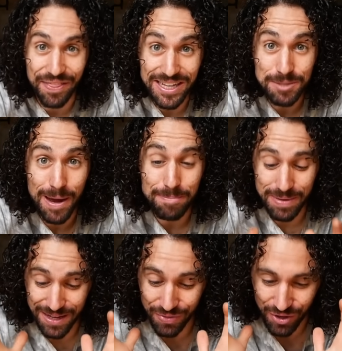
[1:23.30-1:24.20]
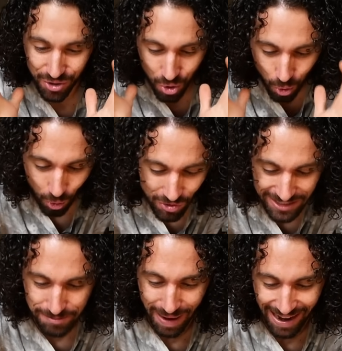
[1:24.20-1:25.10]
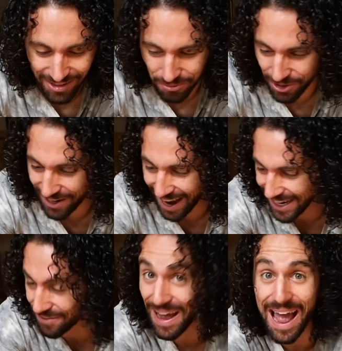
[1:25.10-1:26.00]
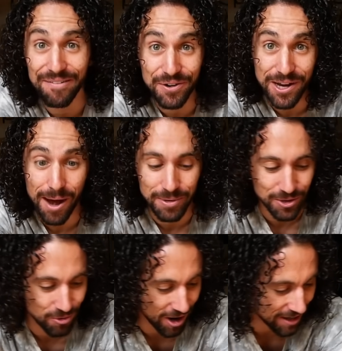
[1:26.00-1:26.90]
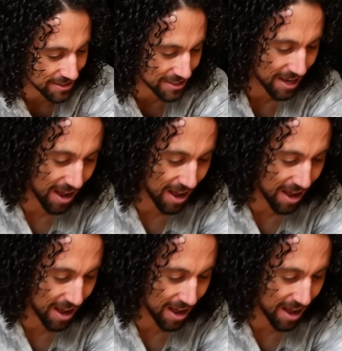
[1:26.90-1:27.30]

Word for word: This might be the coolest pallet wood I have ever come across.